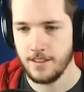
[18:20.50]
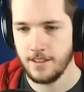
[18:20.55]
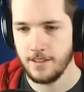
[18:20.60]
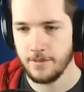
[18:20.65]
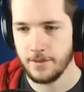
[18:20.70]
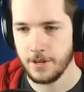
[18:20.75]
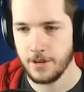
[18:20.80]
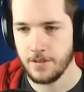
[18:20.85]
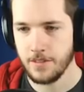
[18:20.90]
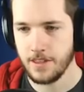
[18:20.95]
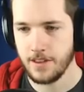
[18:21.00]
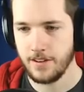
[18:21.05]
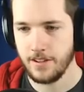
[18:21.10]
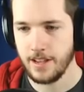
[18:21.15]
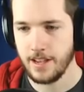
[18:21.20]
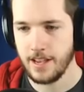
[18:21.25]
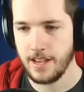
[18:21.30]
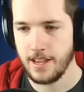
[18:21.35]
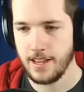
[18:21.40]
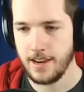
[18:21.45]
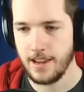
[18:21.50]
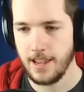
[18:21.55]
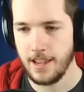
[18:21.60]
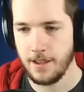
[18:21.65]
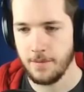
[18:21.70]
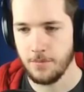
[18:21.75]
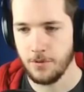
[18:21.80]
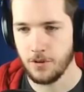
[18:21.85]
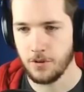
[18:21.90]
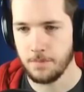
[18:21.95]
There we go. That'll add
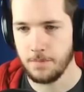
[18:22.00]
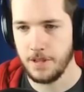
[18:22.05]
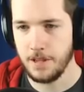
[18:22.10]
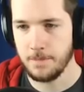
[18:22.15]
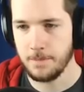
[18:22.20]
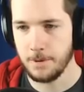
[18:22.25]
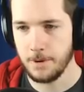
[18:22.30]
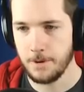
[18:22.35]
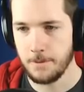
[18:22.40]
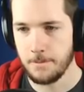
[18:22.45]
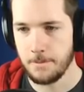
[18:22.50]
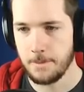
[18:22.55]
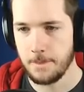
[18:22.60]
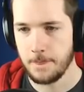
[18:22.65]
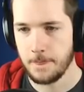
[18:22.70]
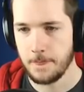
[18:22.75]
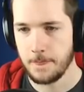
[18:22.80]
eight more people.